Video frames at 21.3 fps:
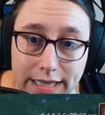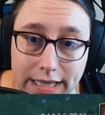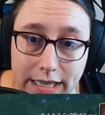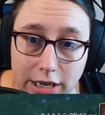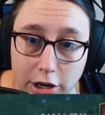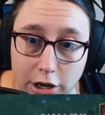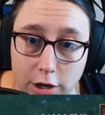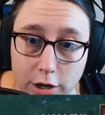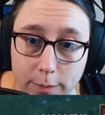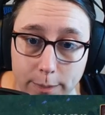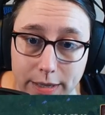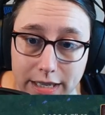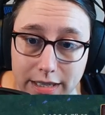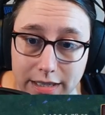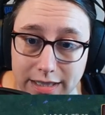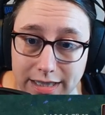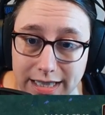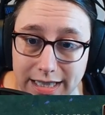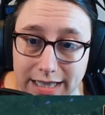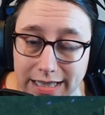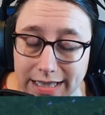here
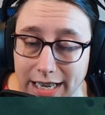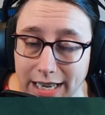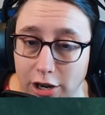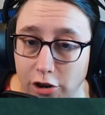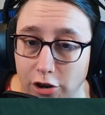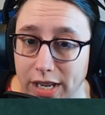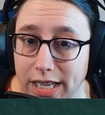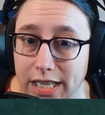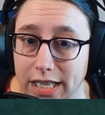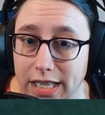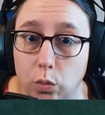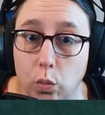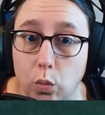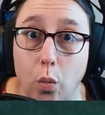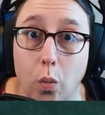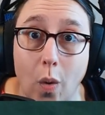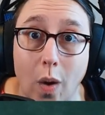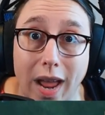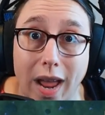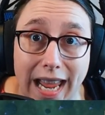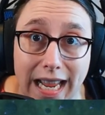because this area is
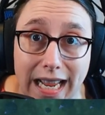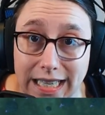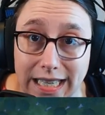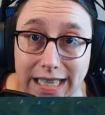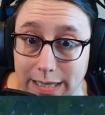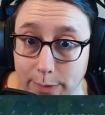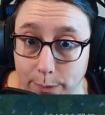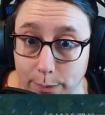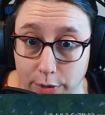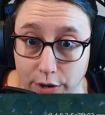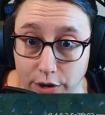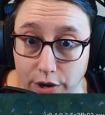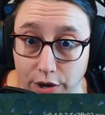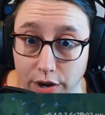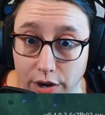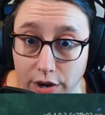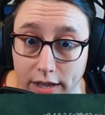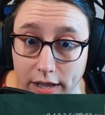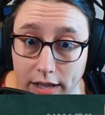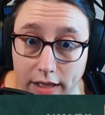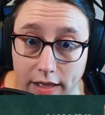way deeper
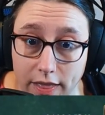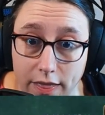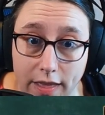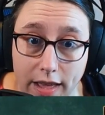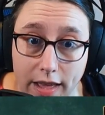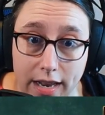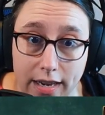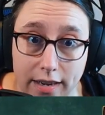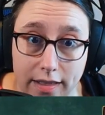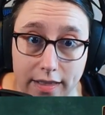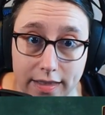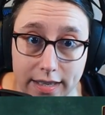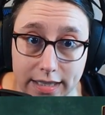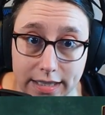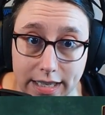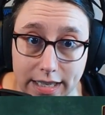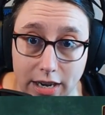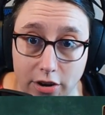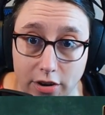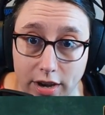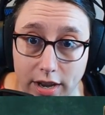than this
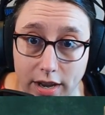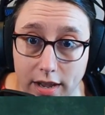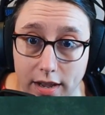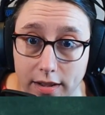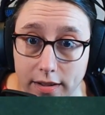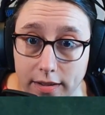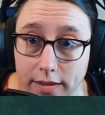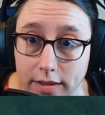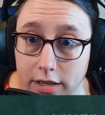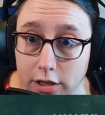area.